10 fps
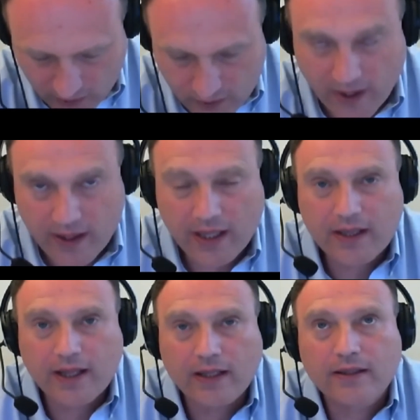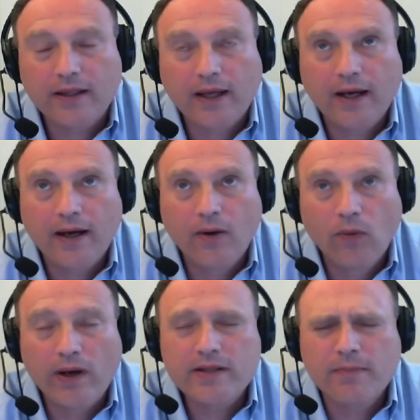So I think that
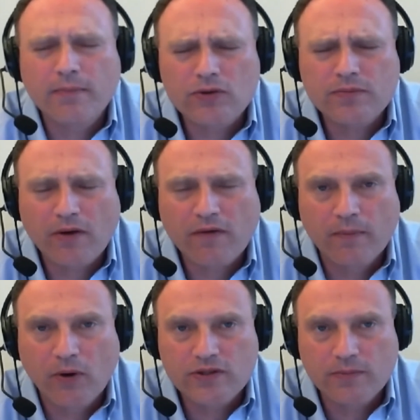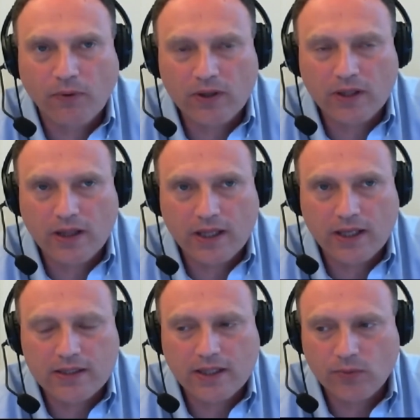one of the most important
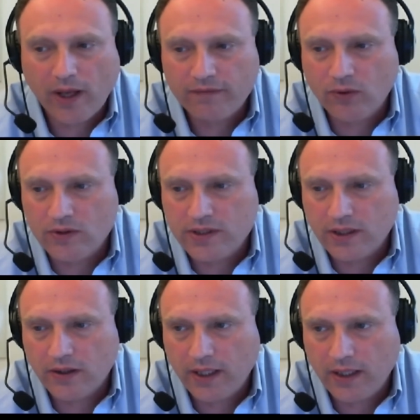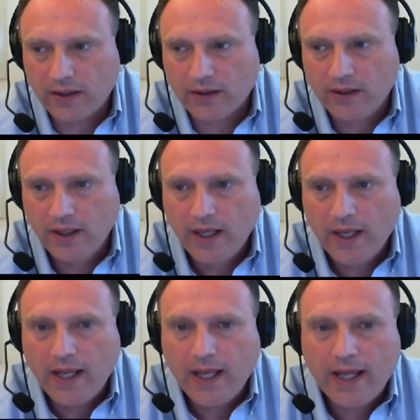things that we have to consider here
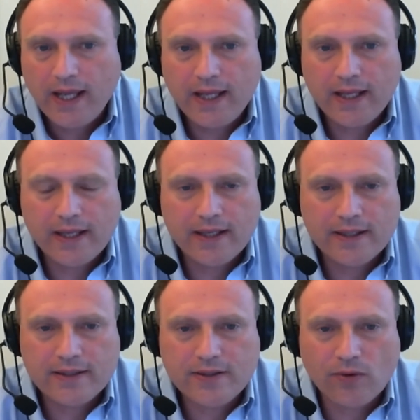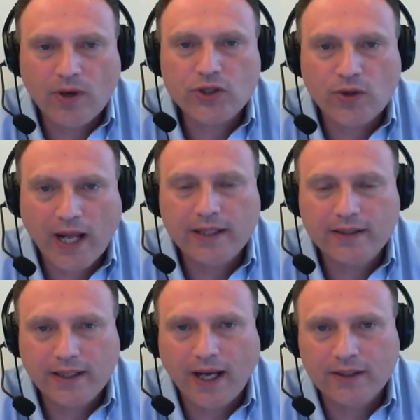is
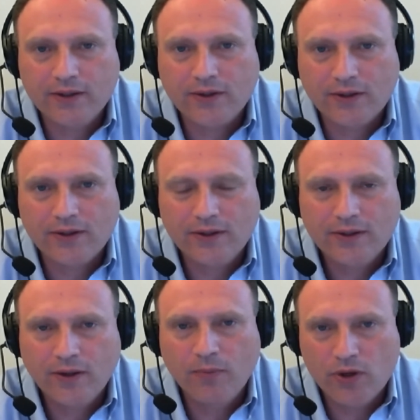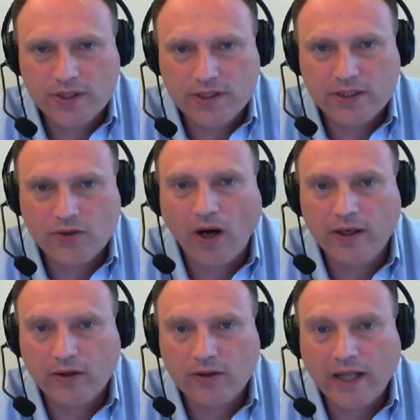rationality under emergencies,
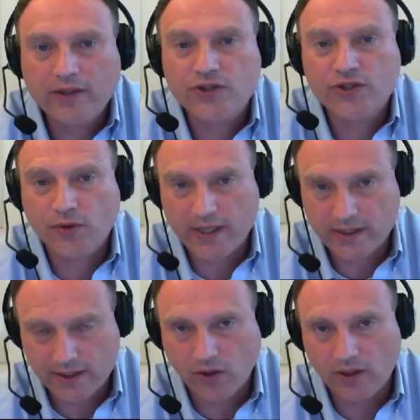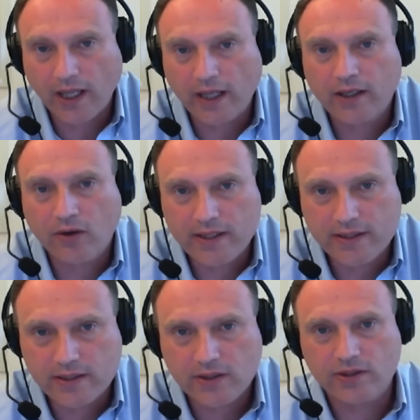or under stress, let's call it, under
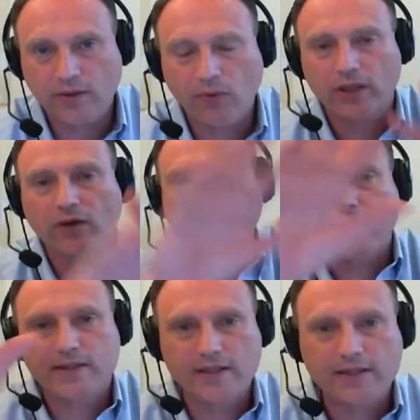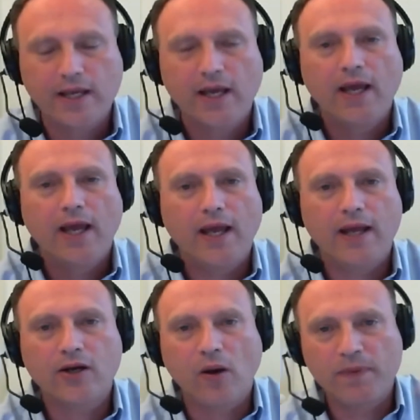crisis, because the word crisis
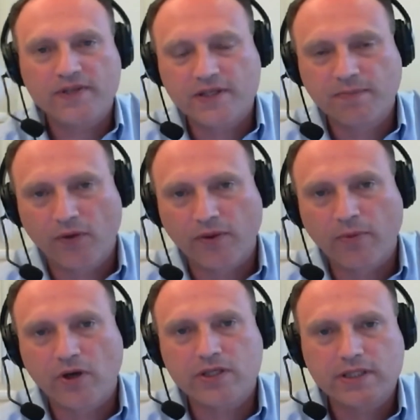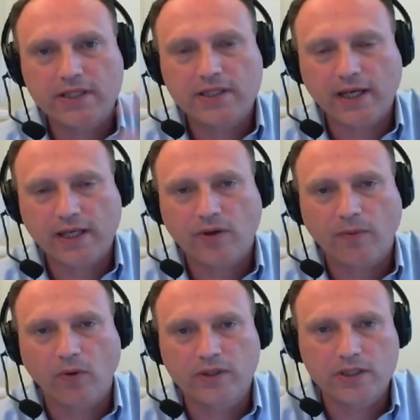encompasses both emergencies and extreme
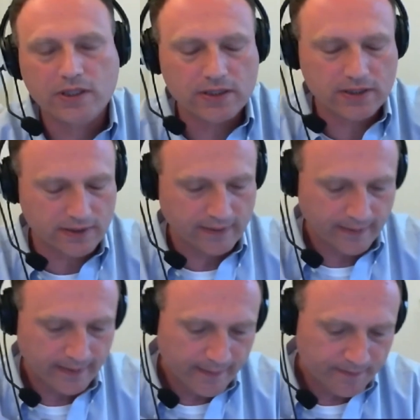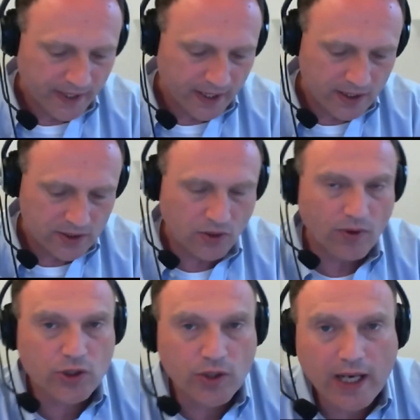conditions. So
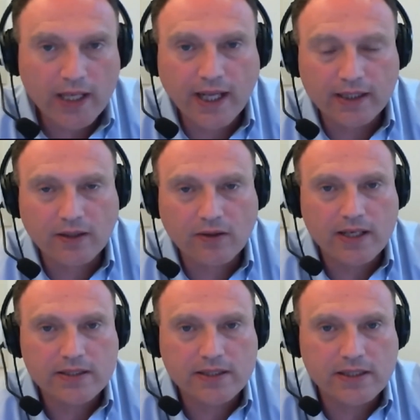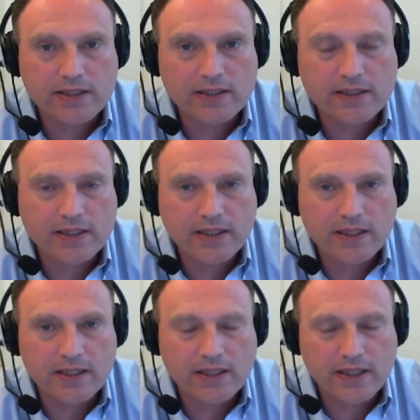rationality under crisis,
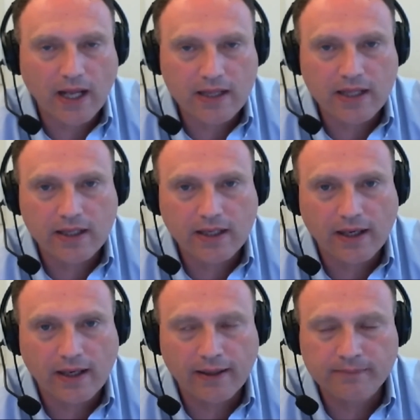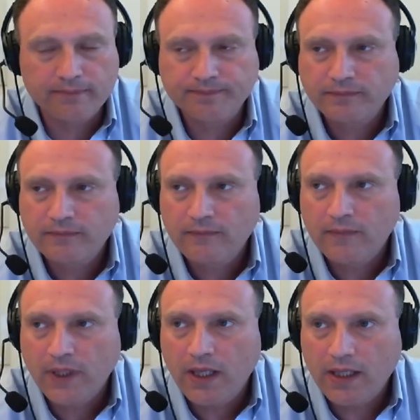I think,
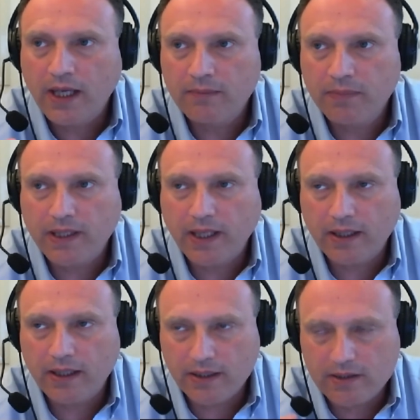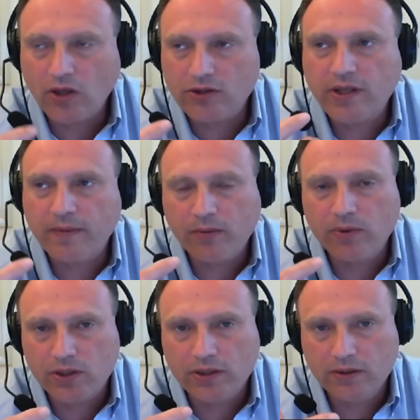is also something
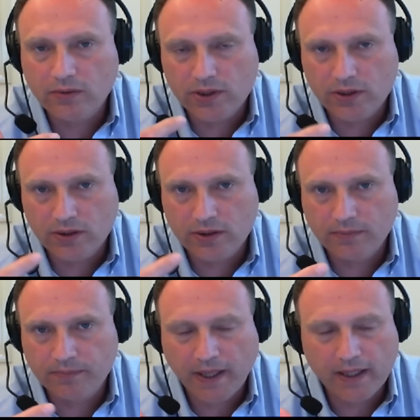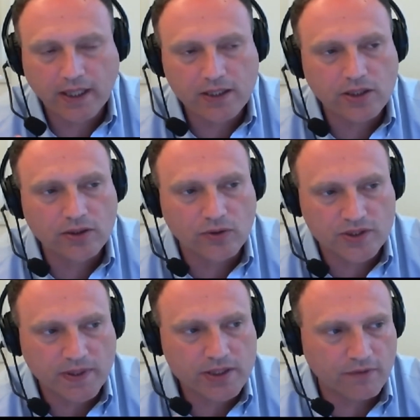we should pay attention to,
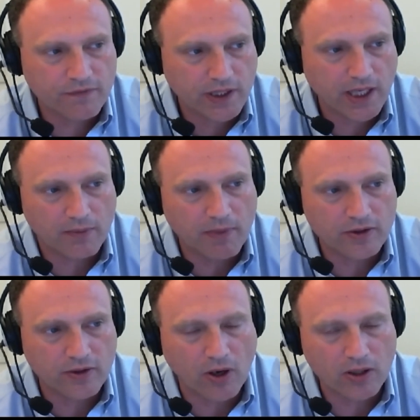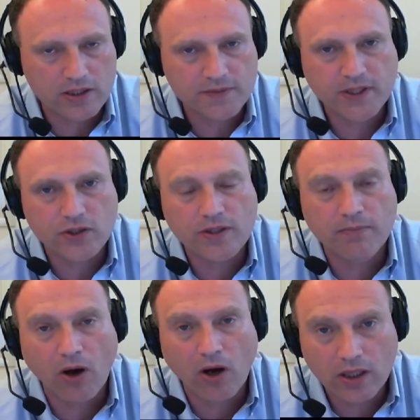especially if we care about the models, because the
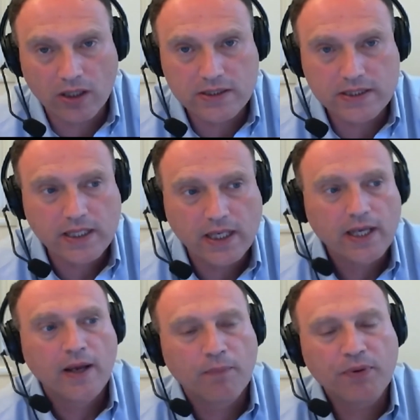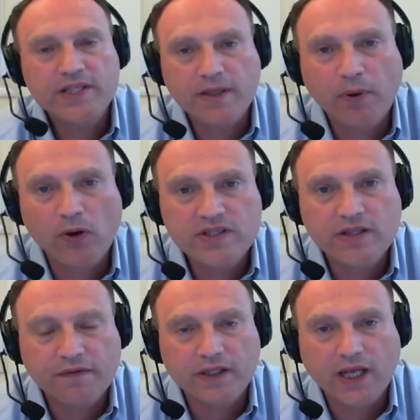models presuppose
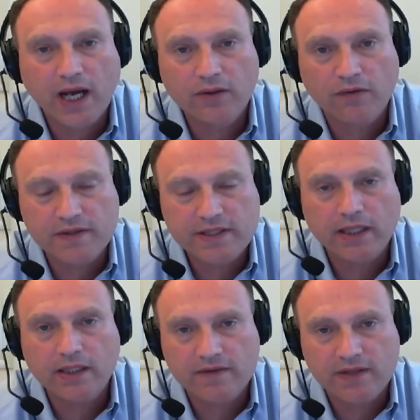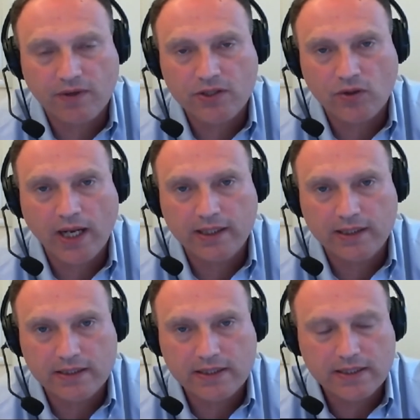different kind of incentives and
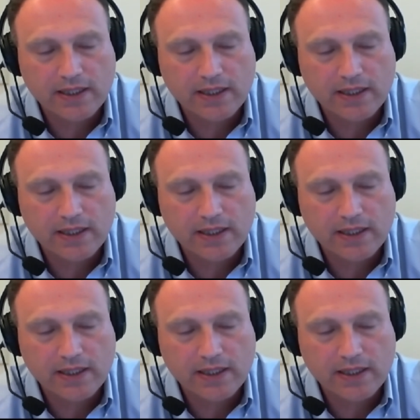rationalities.